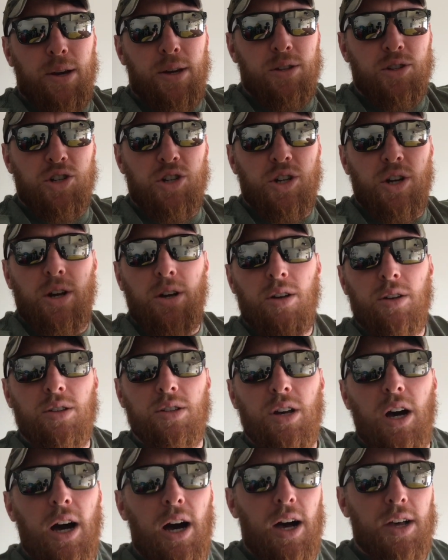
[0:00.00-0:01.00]
inch
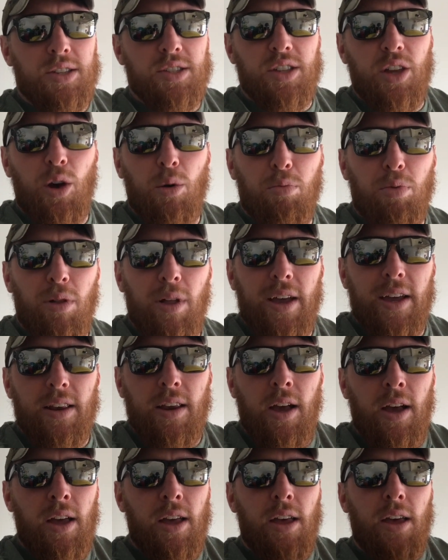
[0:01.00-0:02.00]
steel
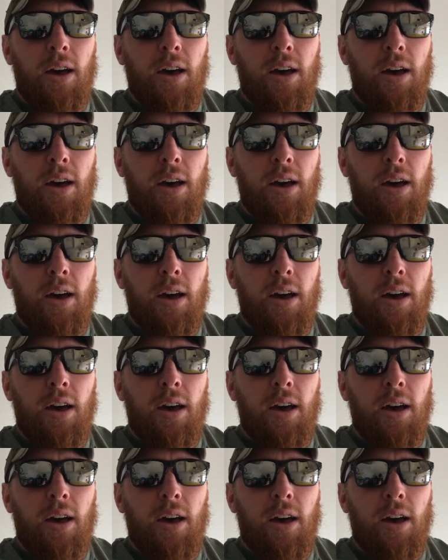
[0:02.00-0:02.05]
plate.